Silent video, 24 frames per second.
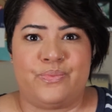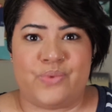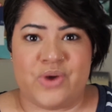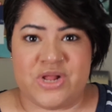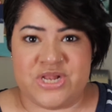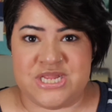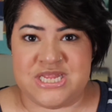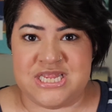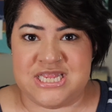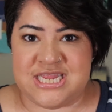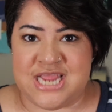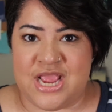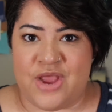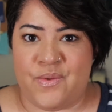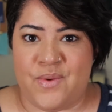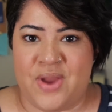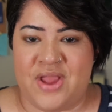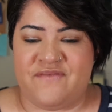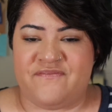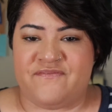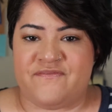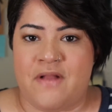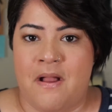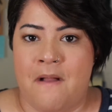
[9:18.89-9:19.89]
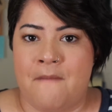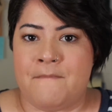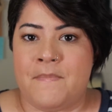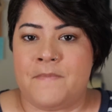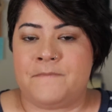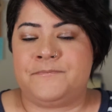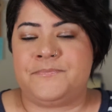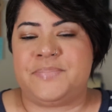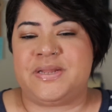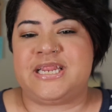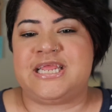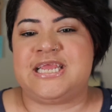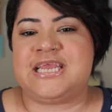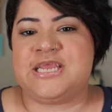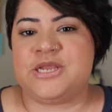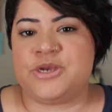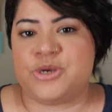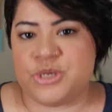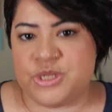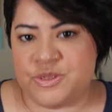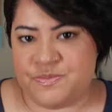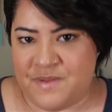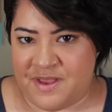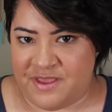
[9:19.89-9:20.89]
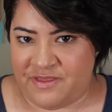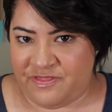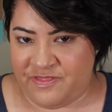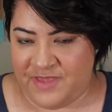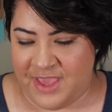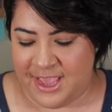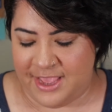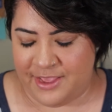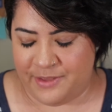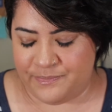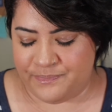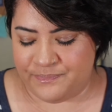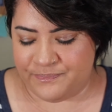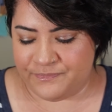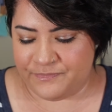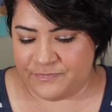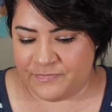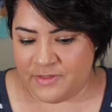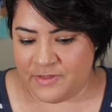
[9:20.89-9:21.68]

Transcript: what to stay away from. But here's my thing.